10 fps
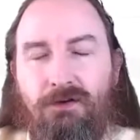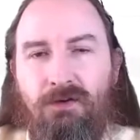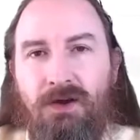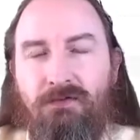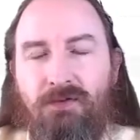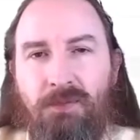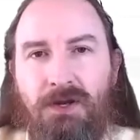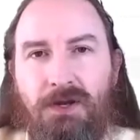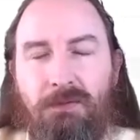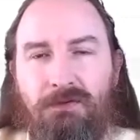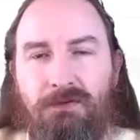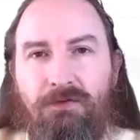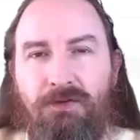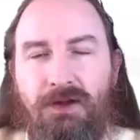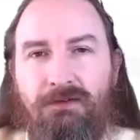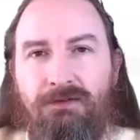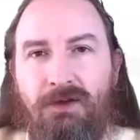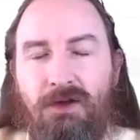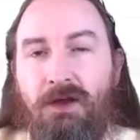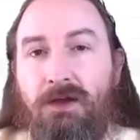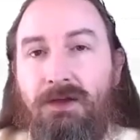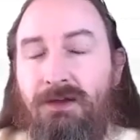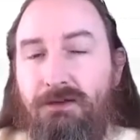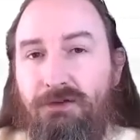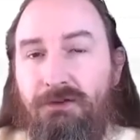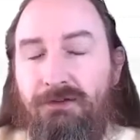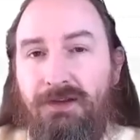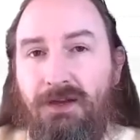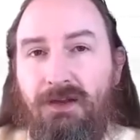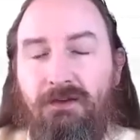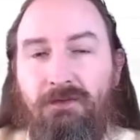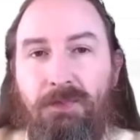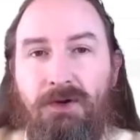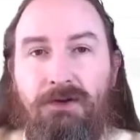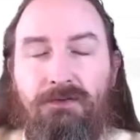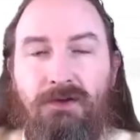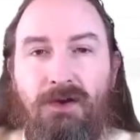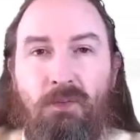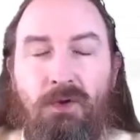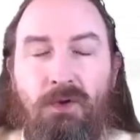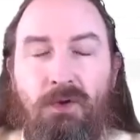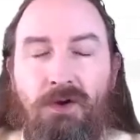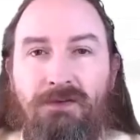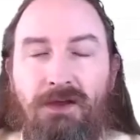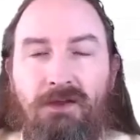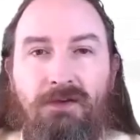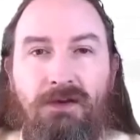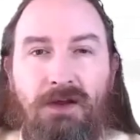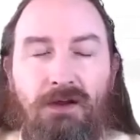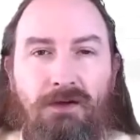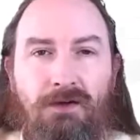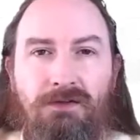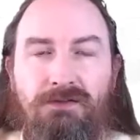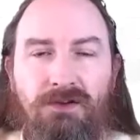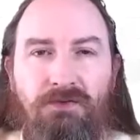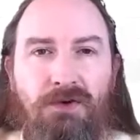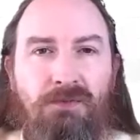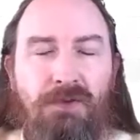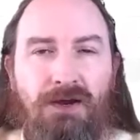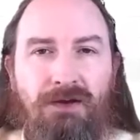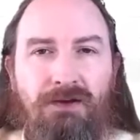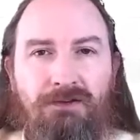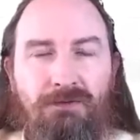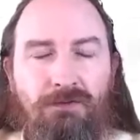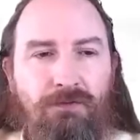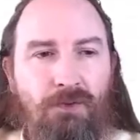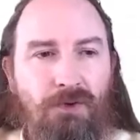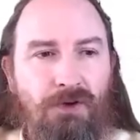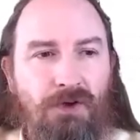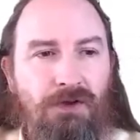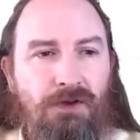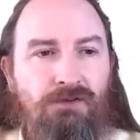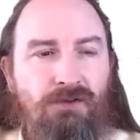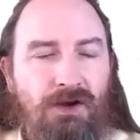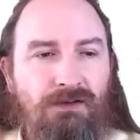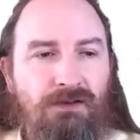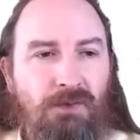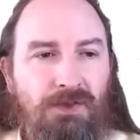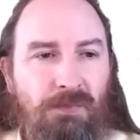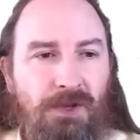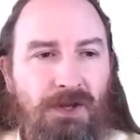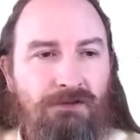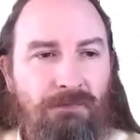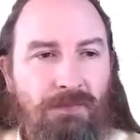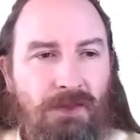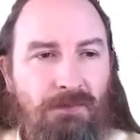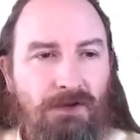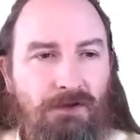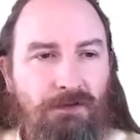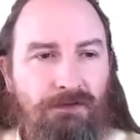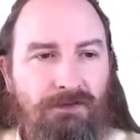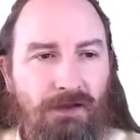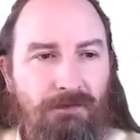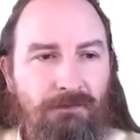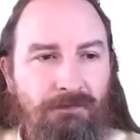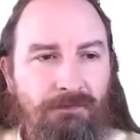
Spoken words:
great for being able to flex a kitchen sink experience, where you can take a look at all different mechanisms for interacting with the page. I'm going to close that.